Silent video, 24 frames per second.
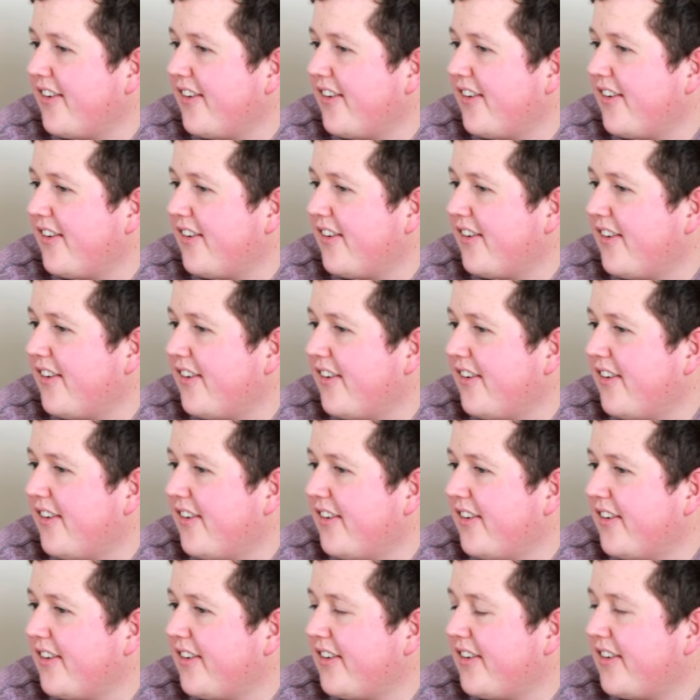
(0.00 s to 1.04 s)

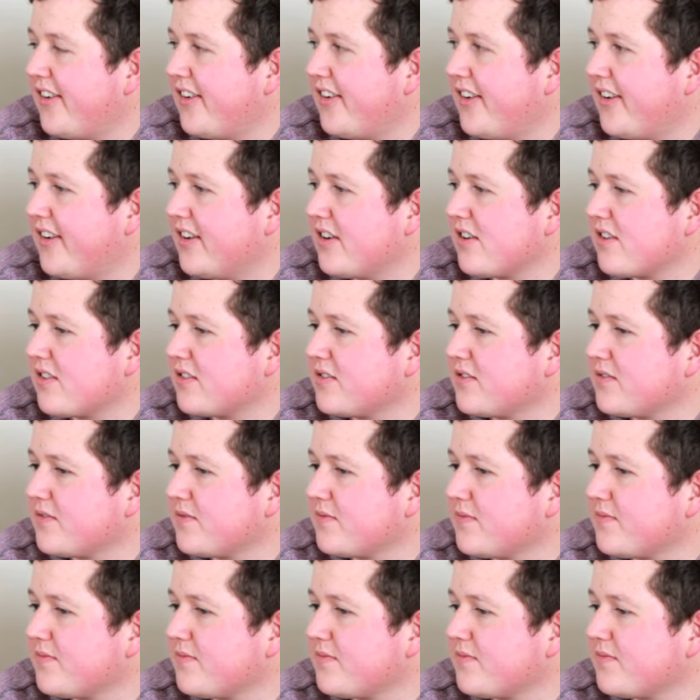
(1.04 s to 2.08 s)

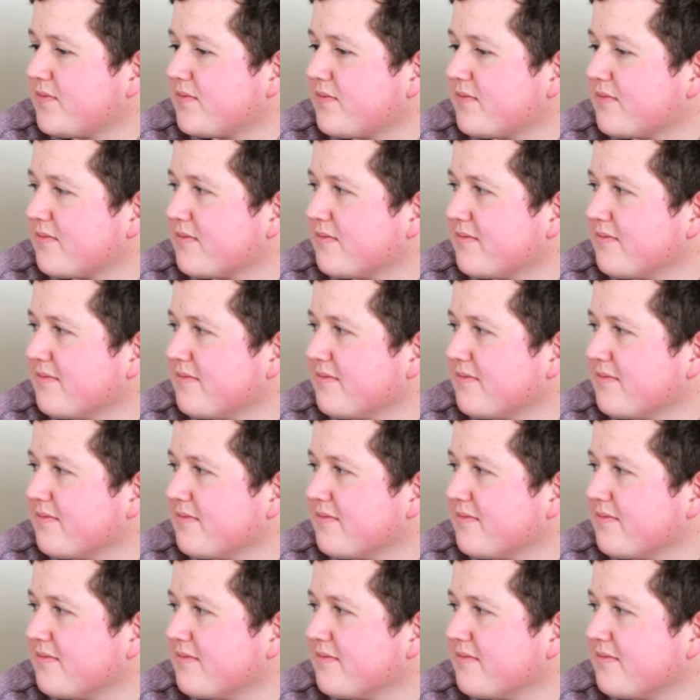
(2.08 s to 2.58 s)
(not speaking)